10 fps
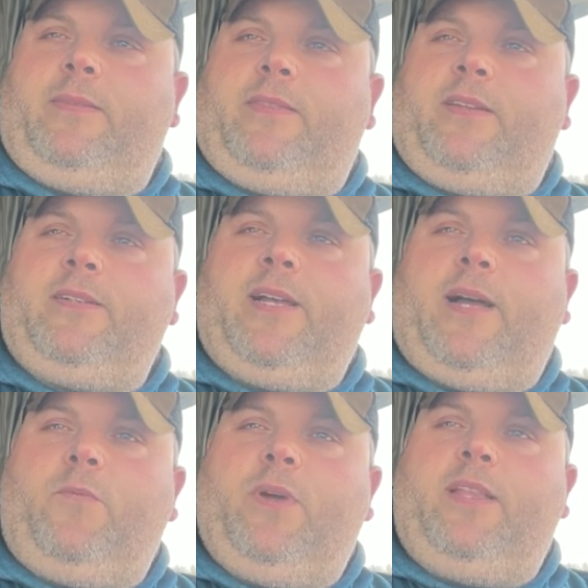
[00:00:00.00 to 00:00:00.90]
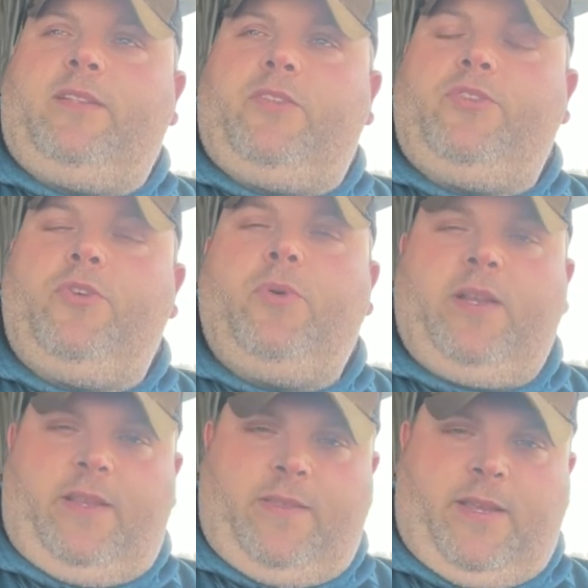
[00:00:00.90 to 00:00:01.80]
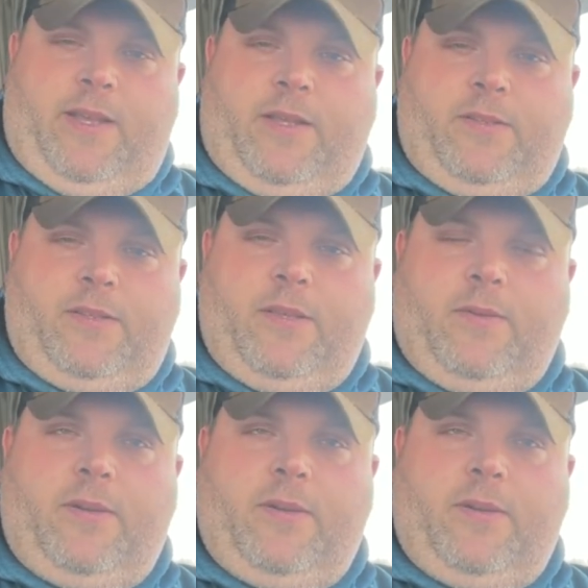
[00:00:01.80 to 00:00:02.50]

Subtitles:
they're not willing to do anything else, though.